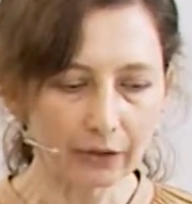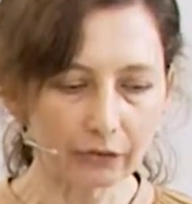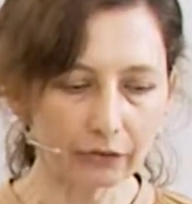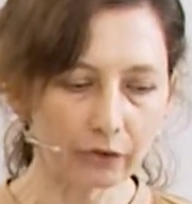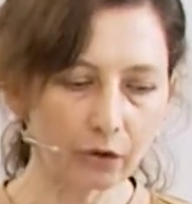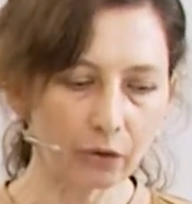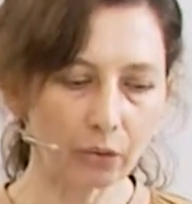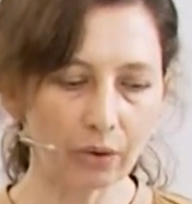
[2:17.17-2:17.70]

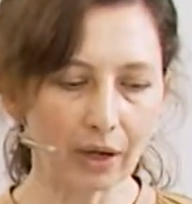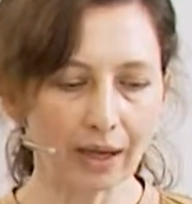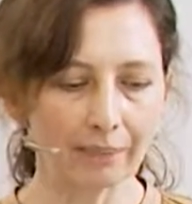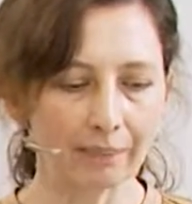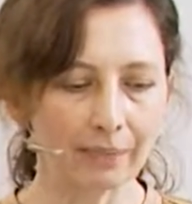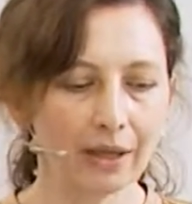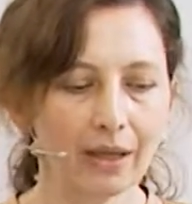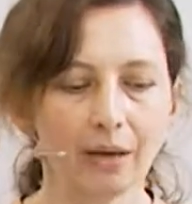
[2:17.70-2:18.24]

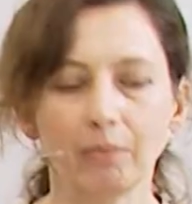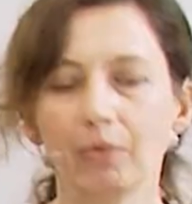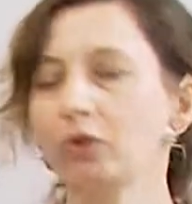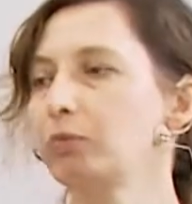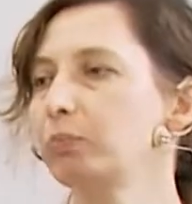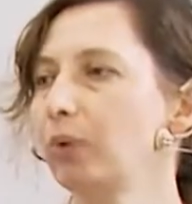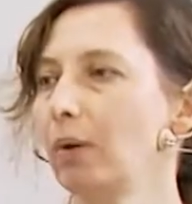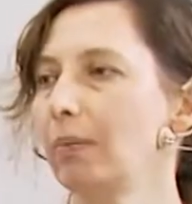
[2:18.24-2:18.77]
So
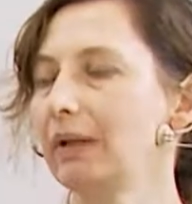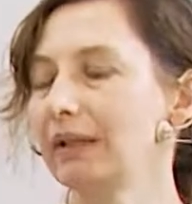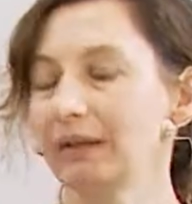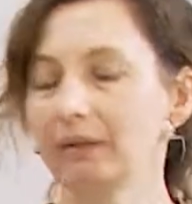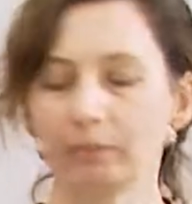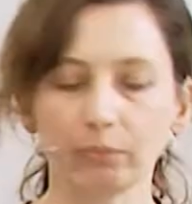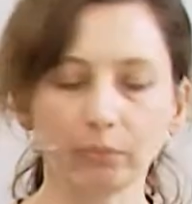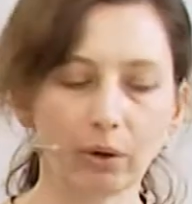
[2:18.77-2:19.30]
most
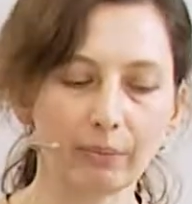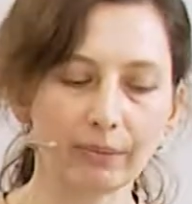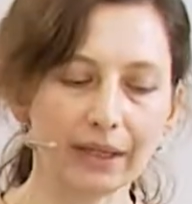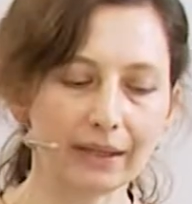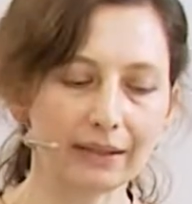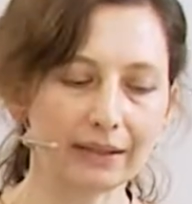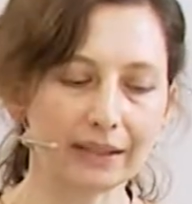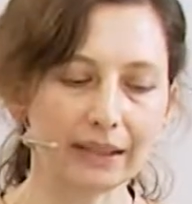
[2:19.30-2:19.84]

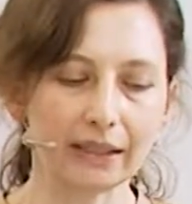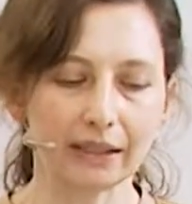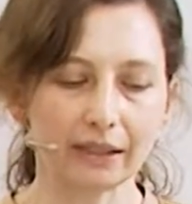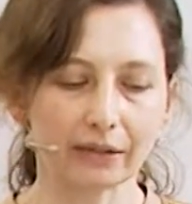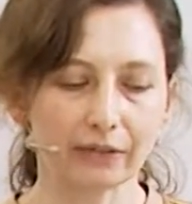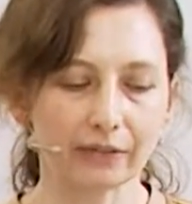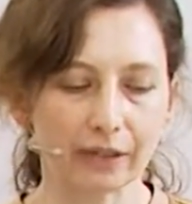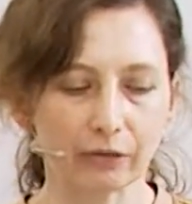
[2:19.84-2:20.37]

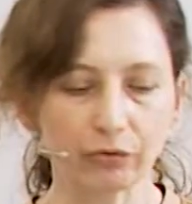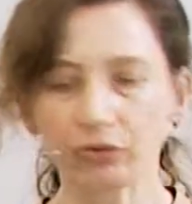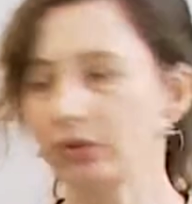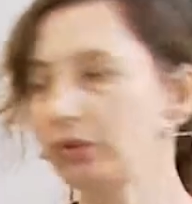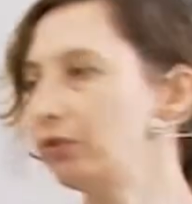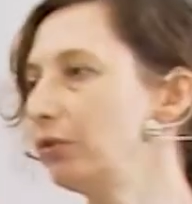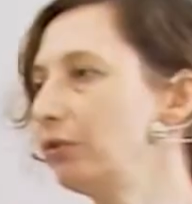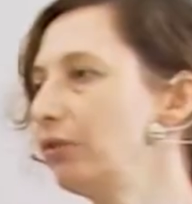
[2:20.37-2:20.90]
prominently,
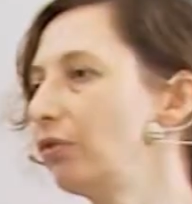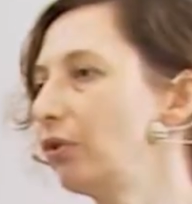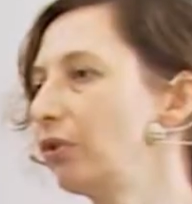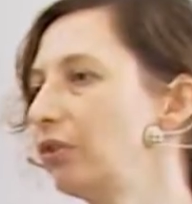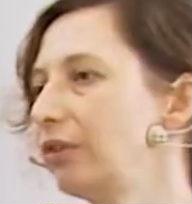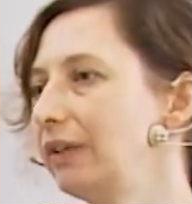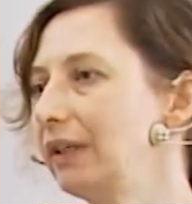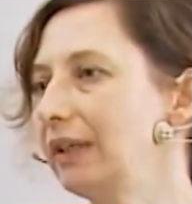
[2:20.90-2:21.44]
Stanford
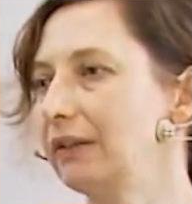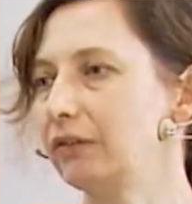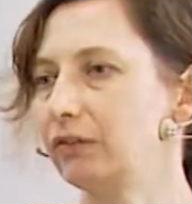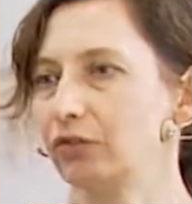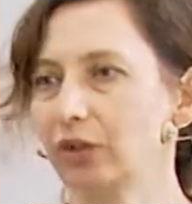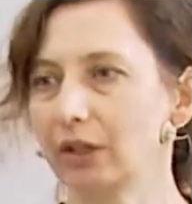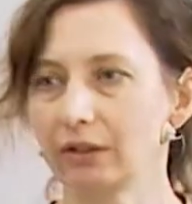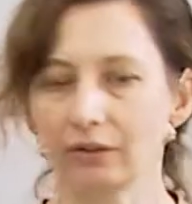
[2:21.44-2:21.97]
University's
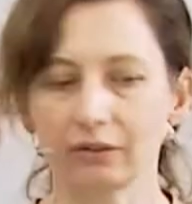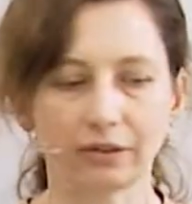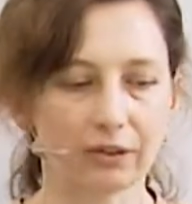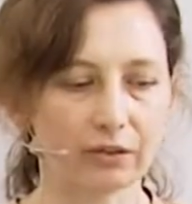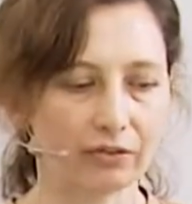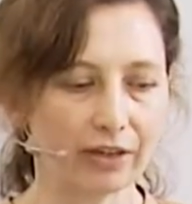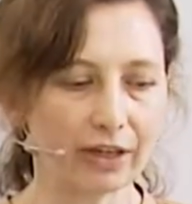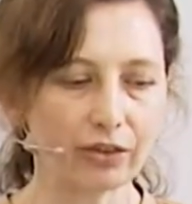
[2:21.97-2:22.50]
Gendered
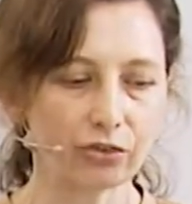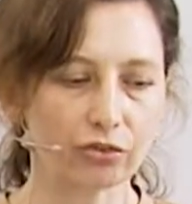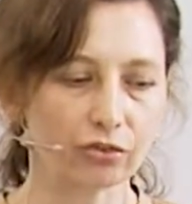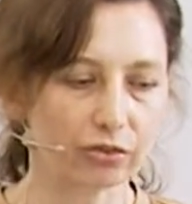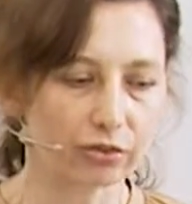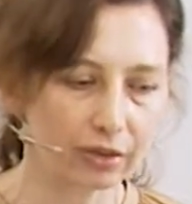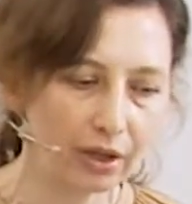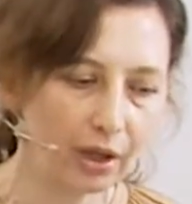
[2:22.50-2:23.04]

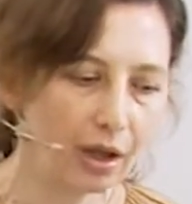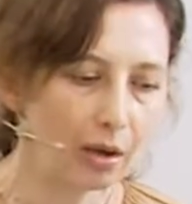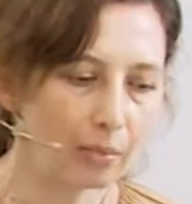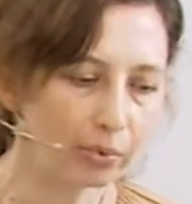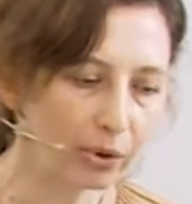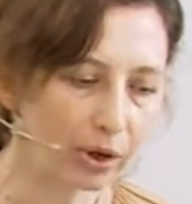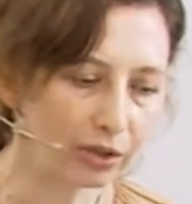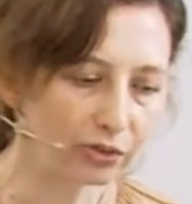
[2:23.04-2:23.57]
Innovation
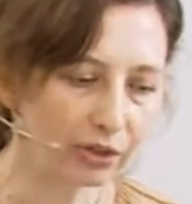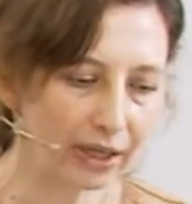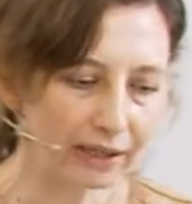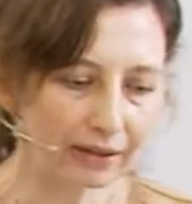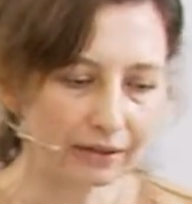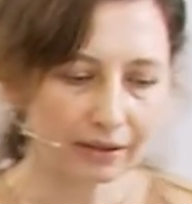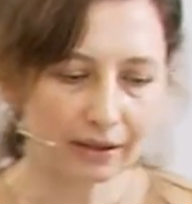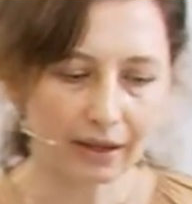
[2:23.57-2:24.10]

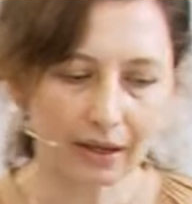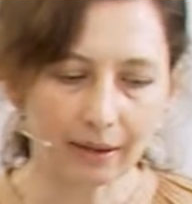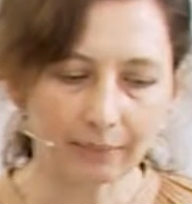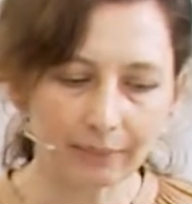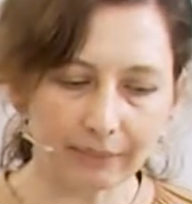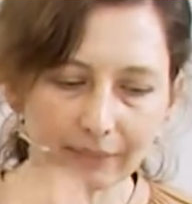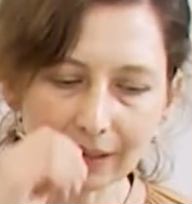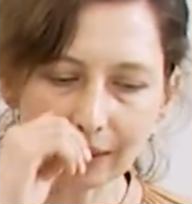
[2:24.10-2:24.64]
Project
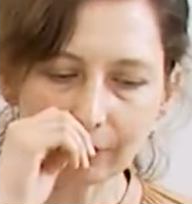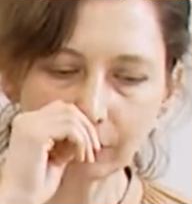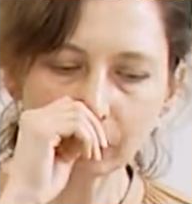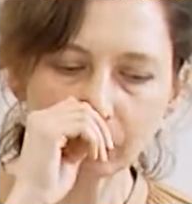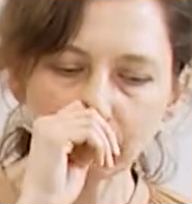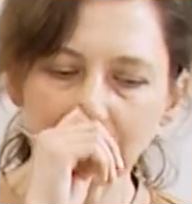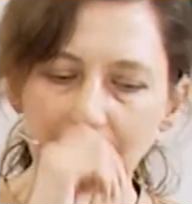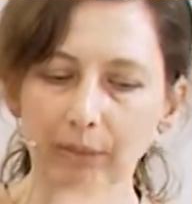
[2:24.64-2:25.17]
names
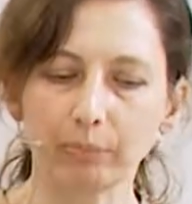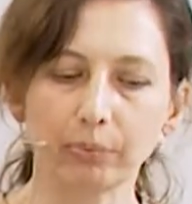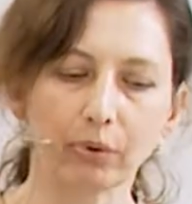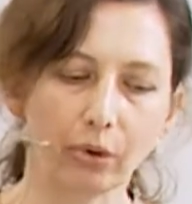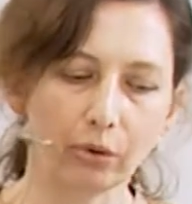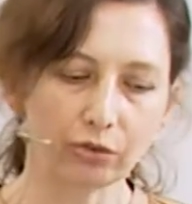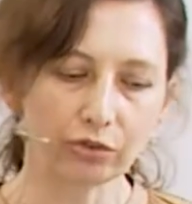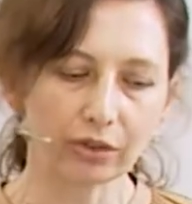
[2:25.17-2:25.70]
3
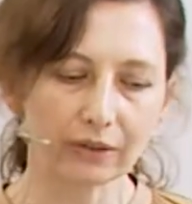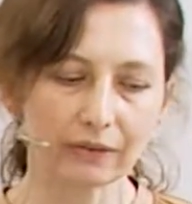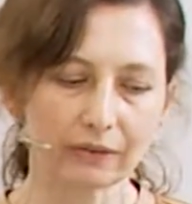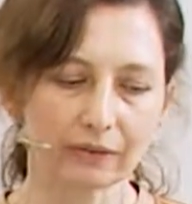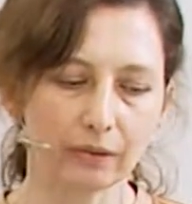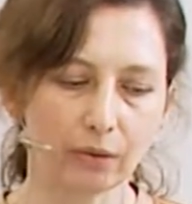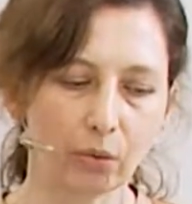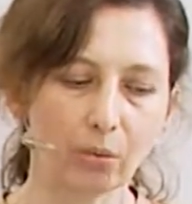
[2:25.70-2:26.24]

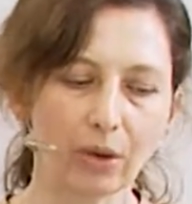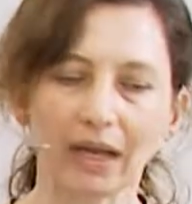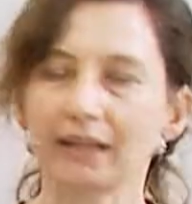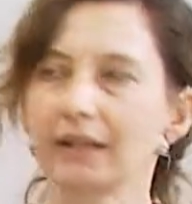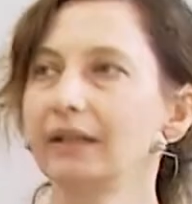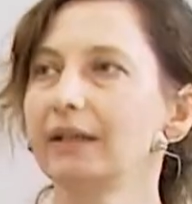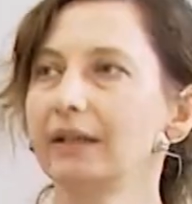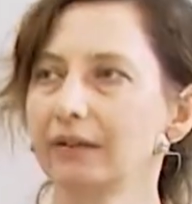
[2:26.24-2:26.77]
approaches.
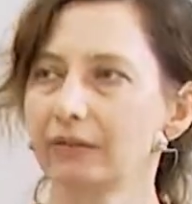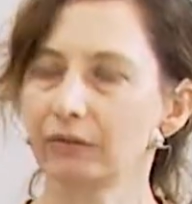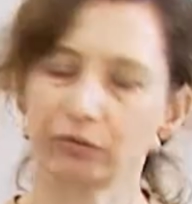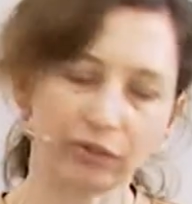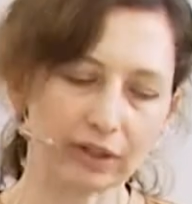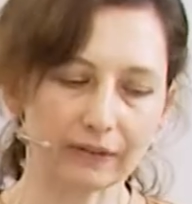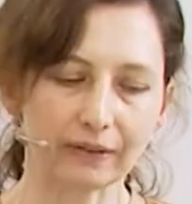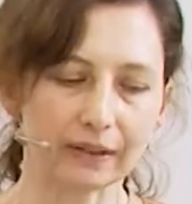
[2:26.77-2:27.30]
One is
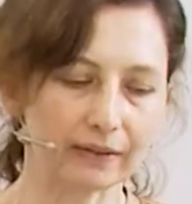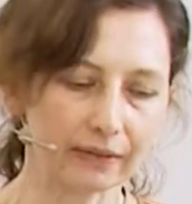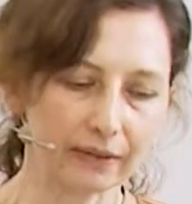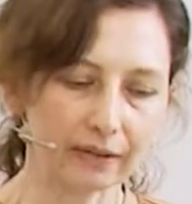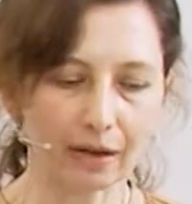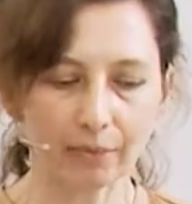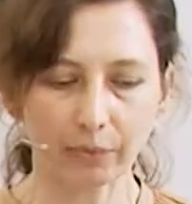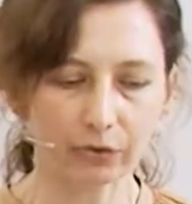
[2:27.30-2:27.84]
fixing the
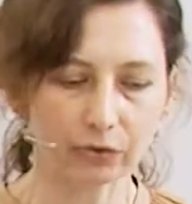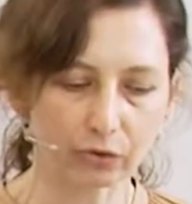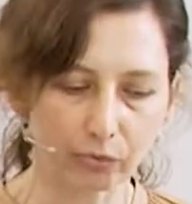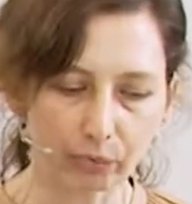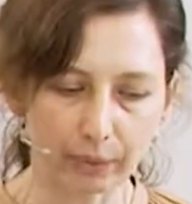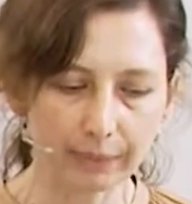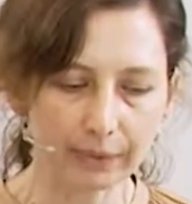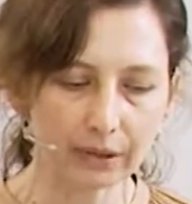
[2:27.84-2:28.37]
numbers
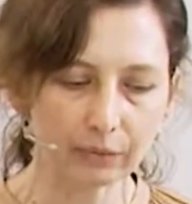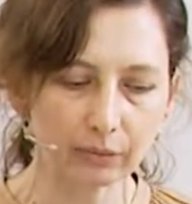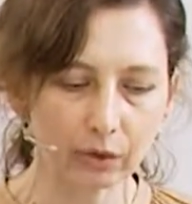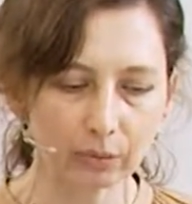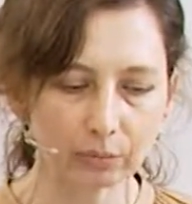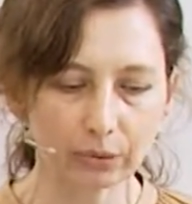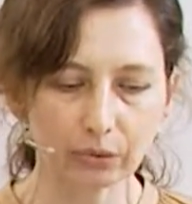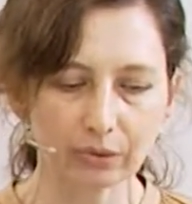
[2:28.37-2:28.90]
of women in
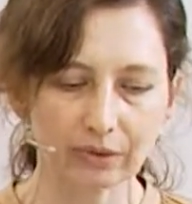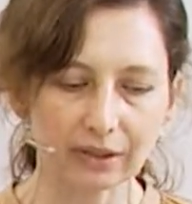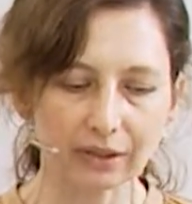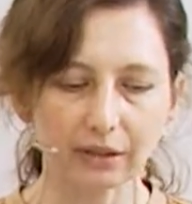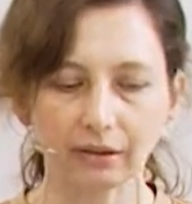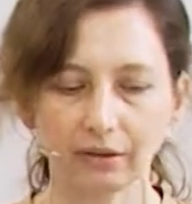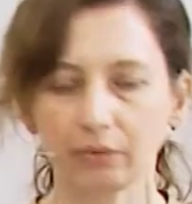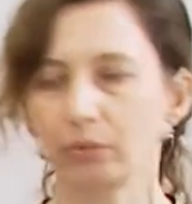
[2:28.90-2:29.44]

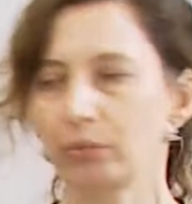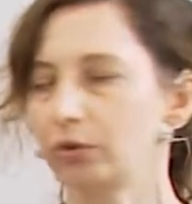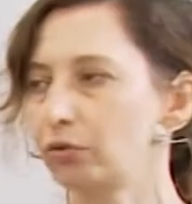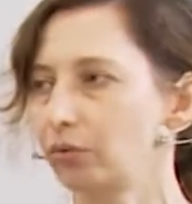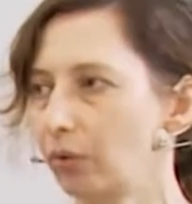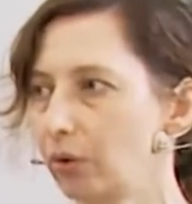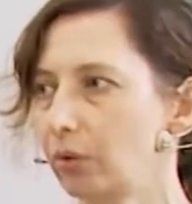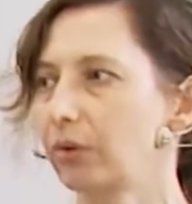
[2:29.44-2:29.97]
computing, which
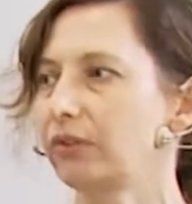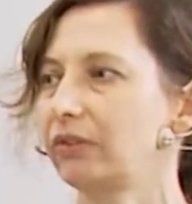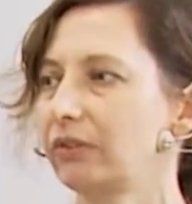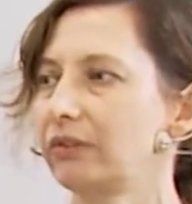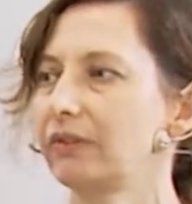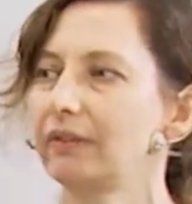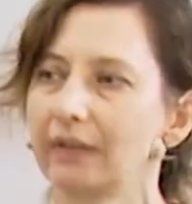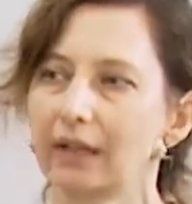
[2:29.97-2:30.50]

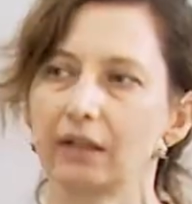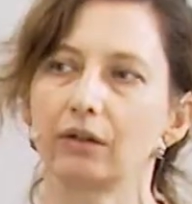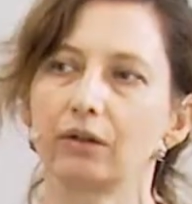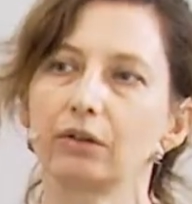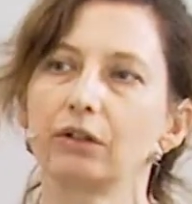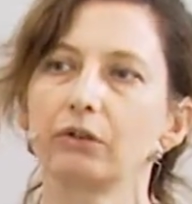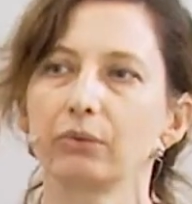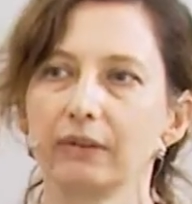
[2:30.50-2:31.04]
focuses then
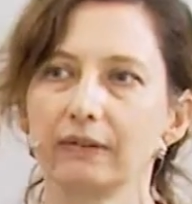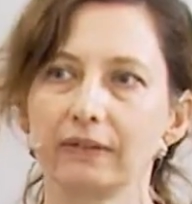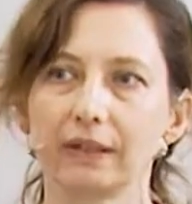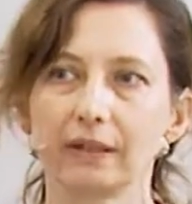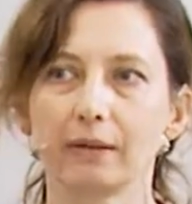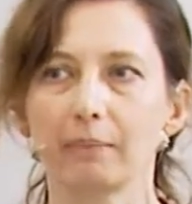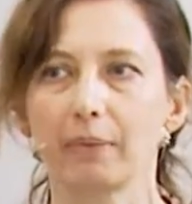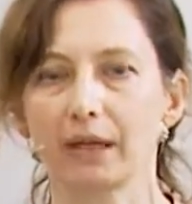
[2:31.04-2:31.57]
on
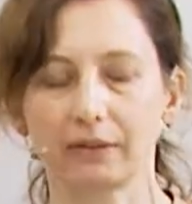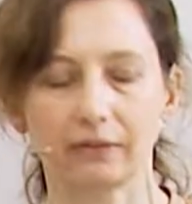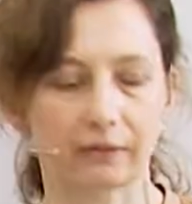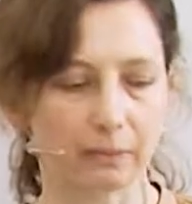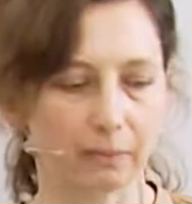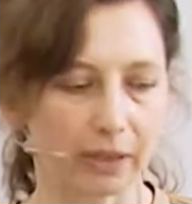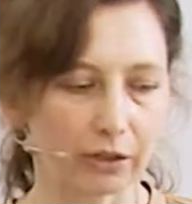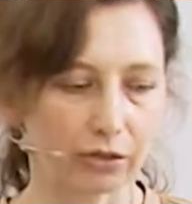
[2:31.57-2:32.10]
increasing the
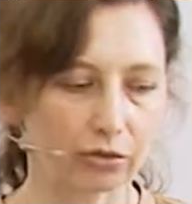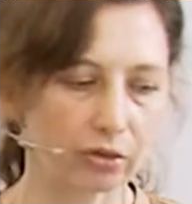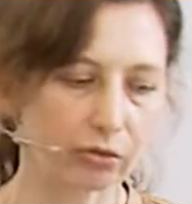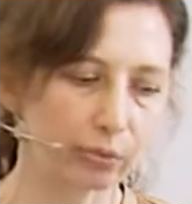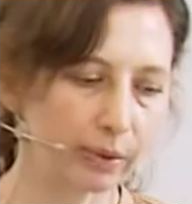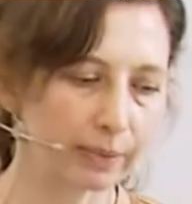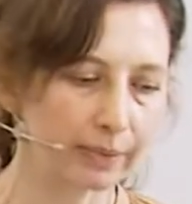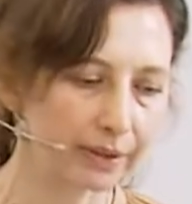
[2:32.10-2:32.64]
participation
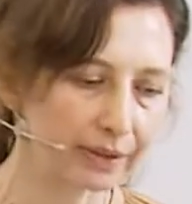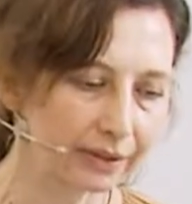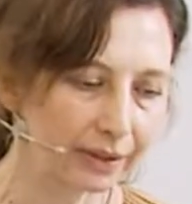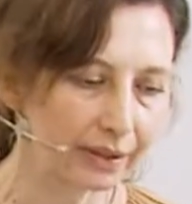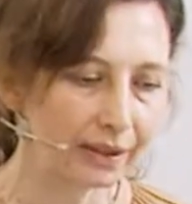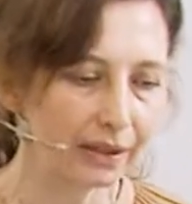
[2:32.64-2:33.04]
of women.